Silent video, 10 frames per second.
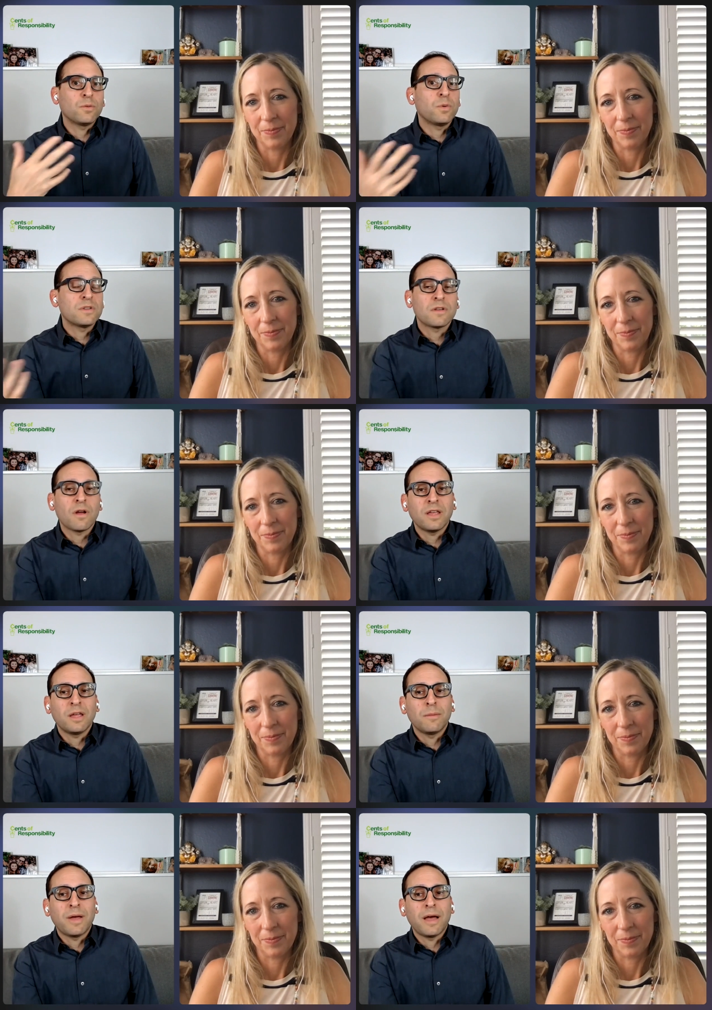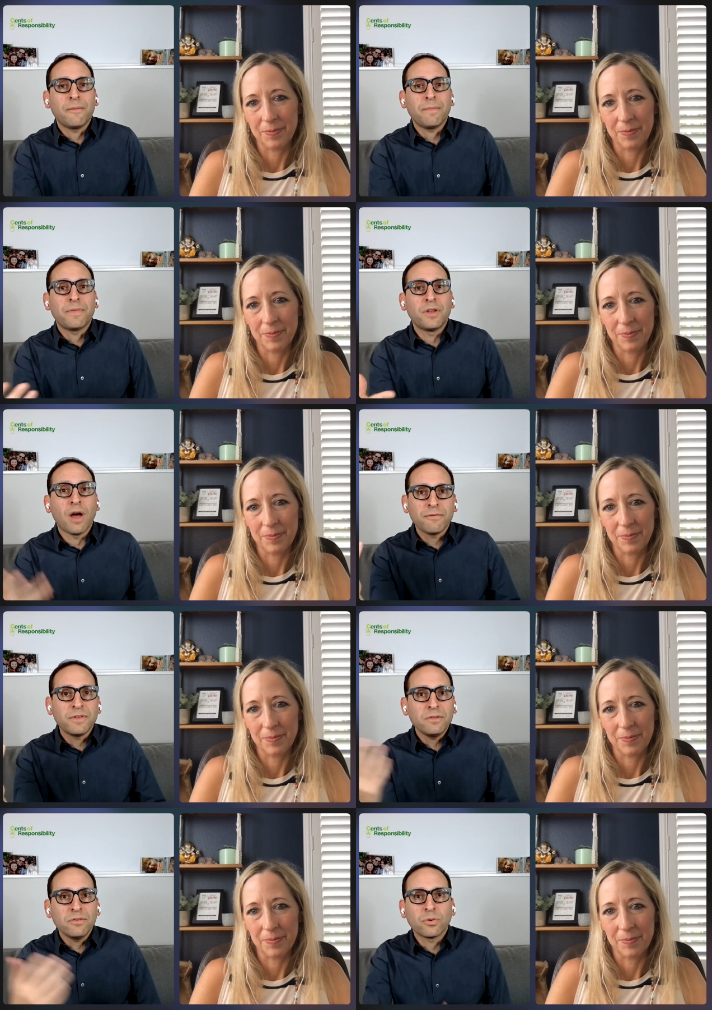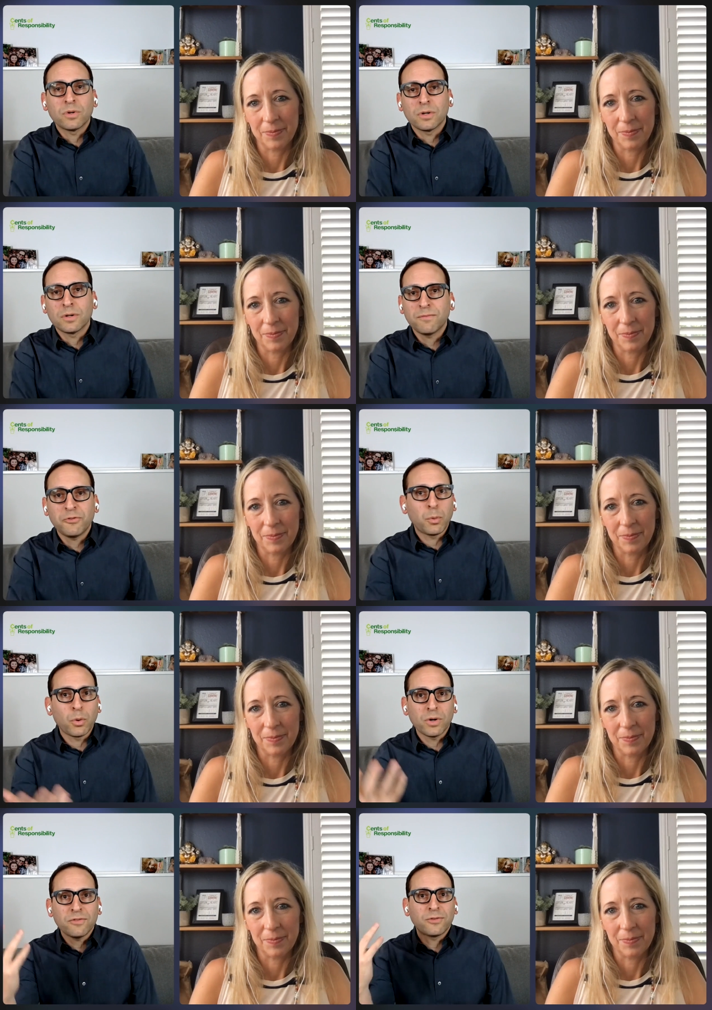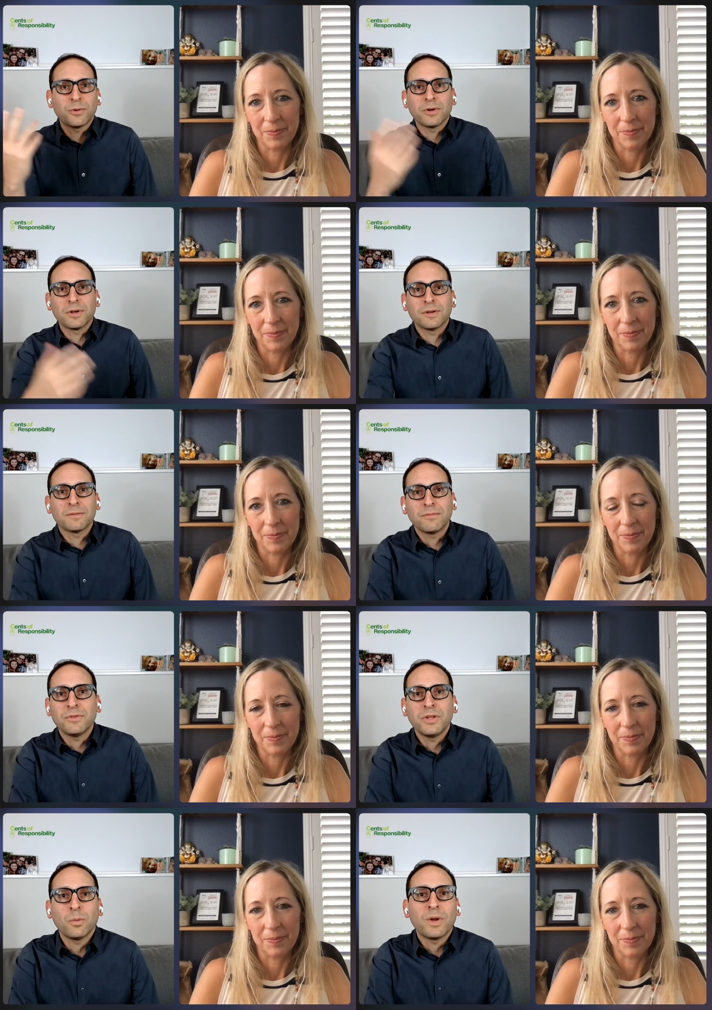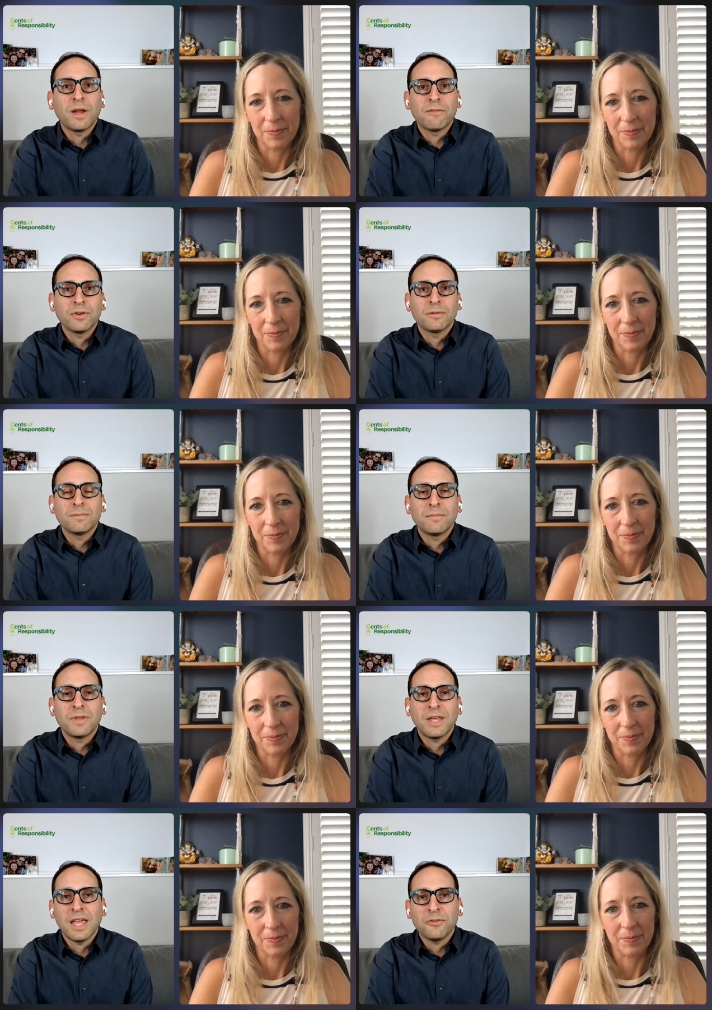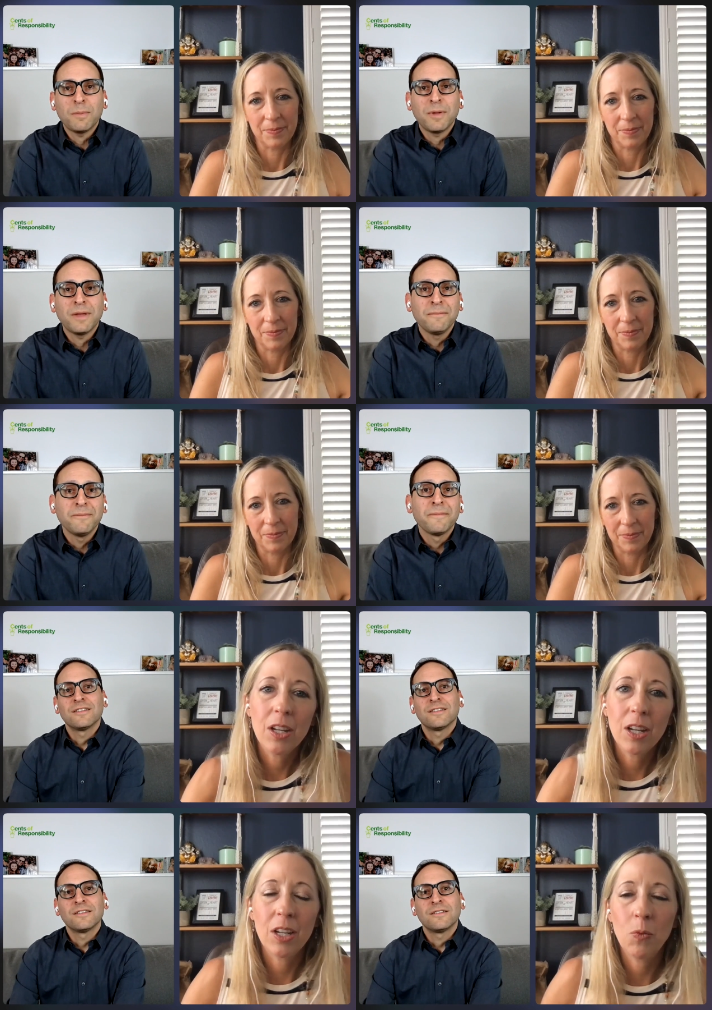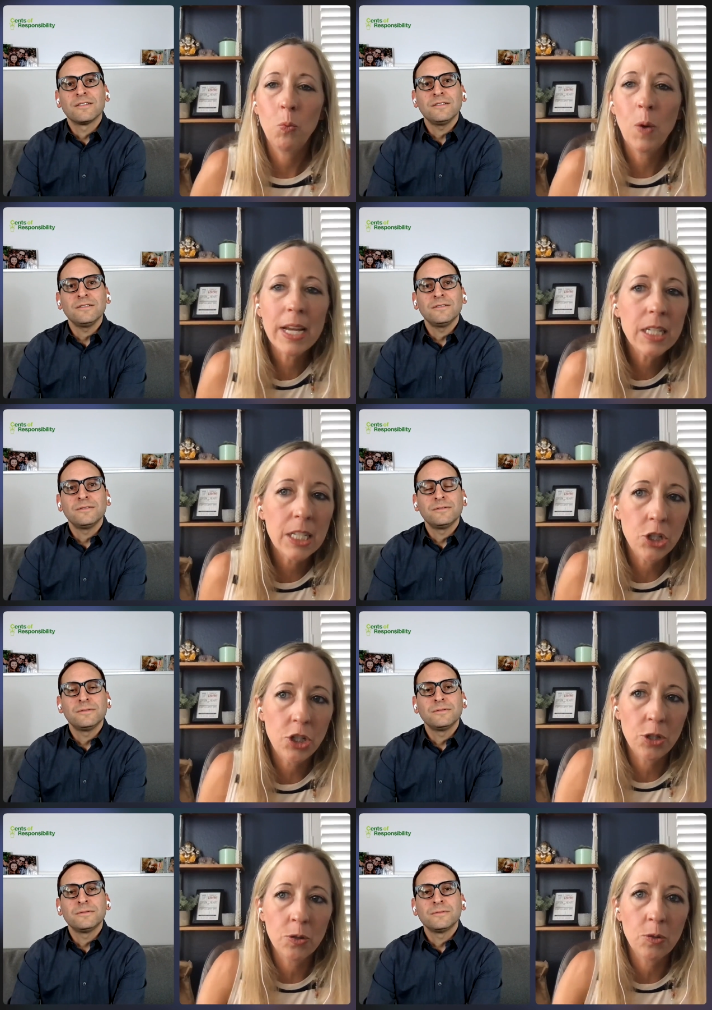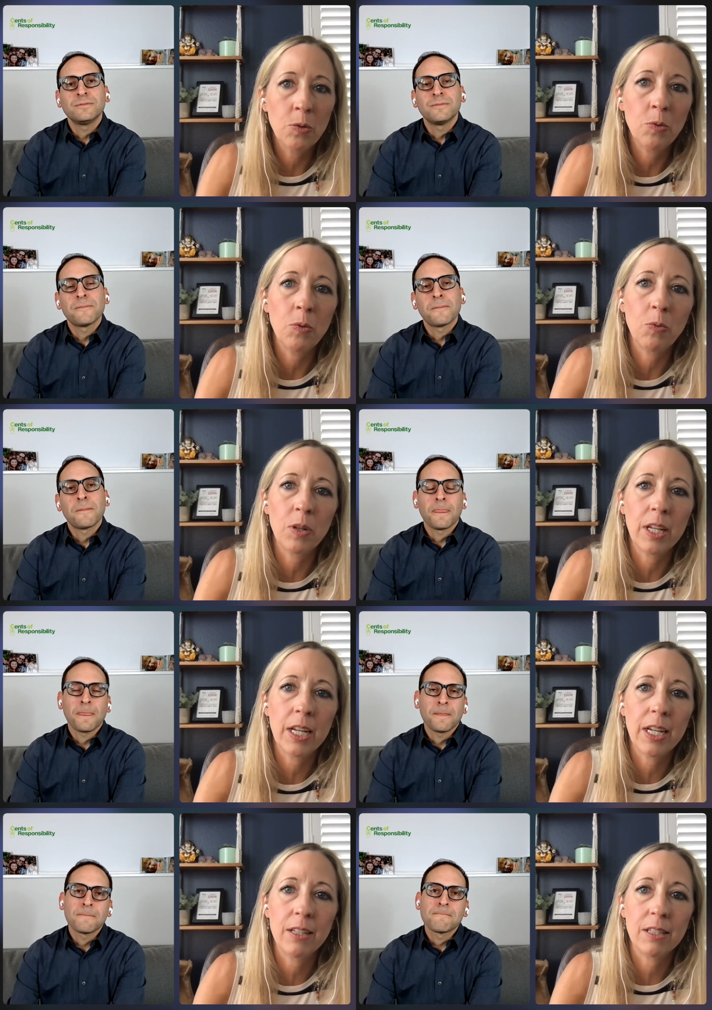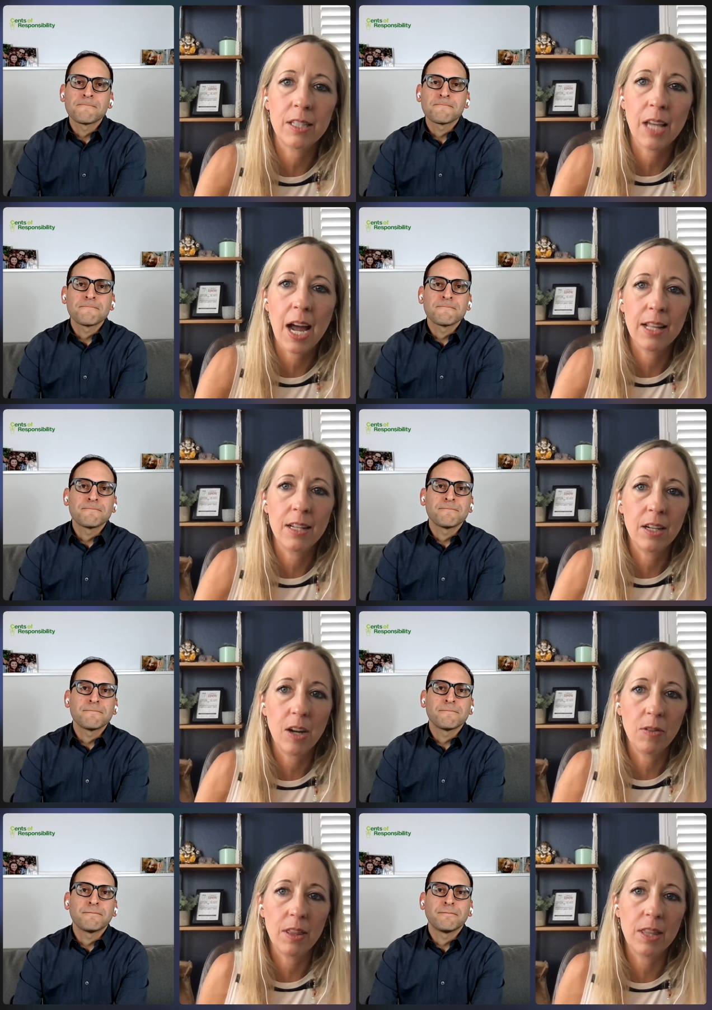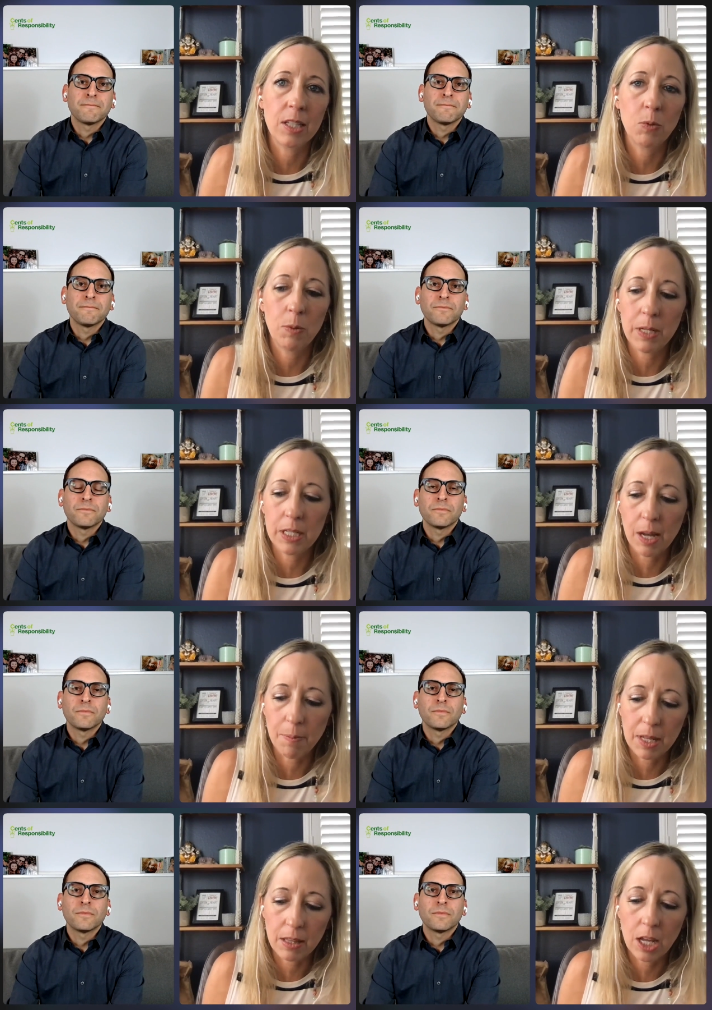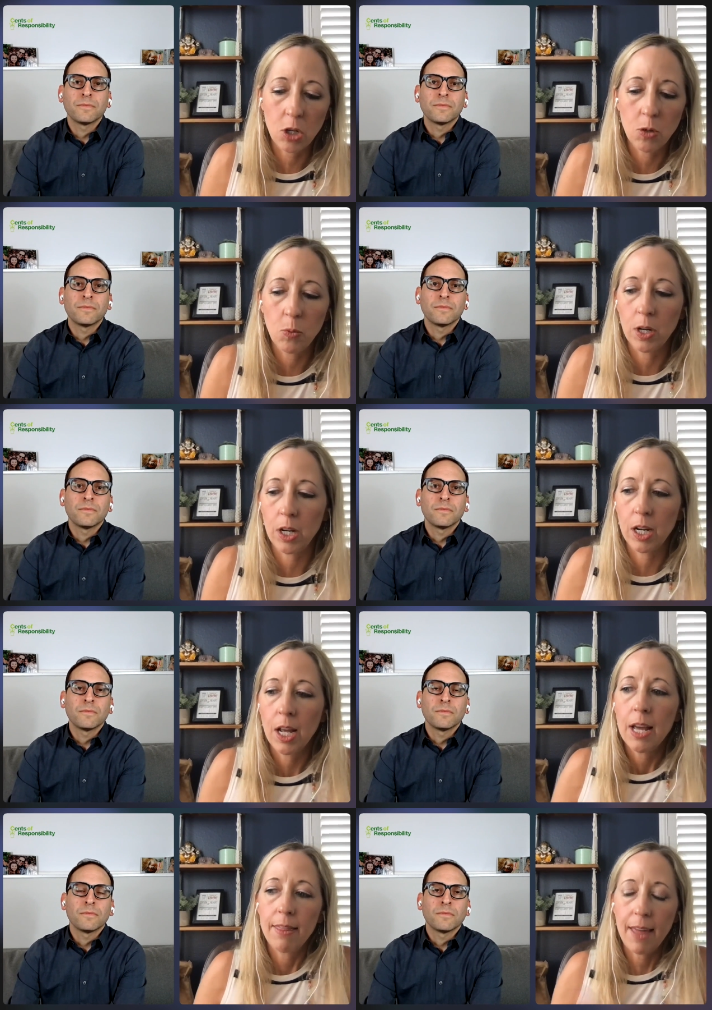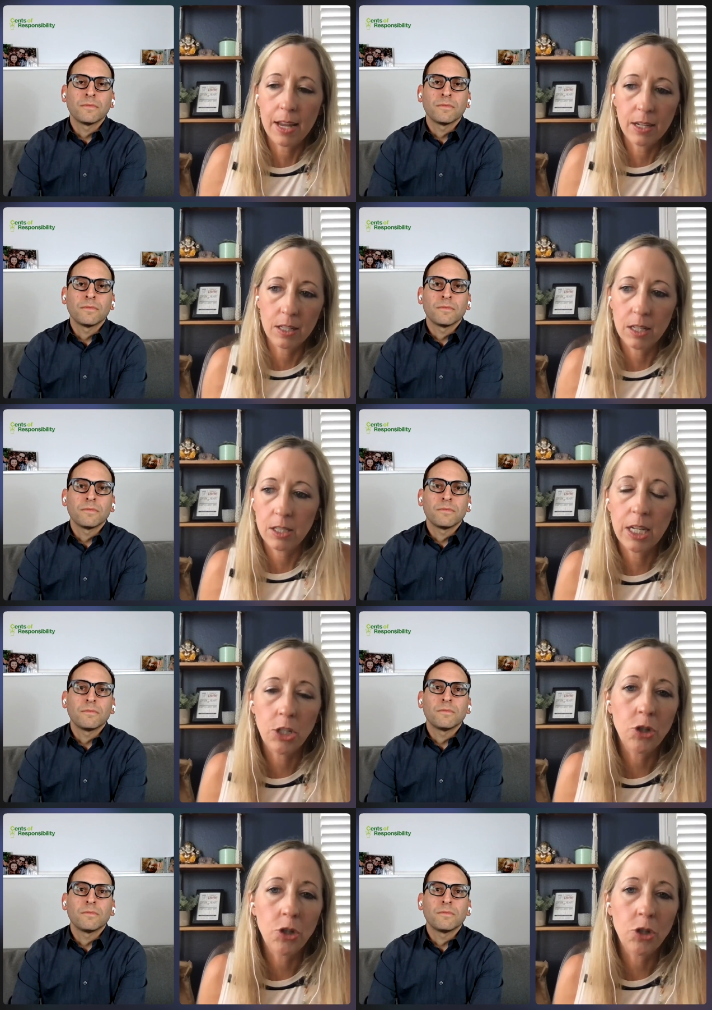Speaker 1: it was talking about the Dolphins or sports or, you know, whatever the case may be
Speaker 2: when did you really decide you know that this would be something that you would then teach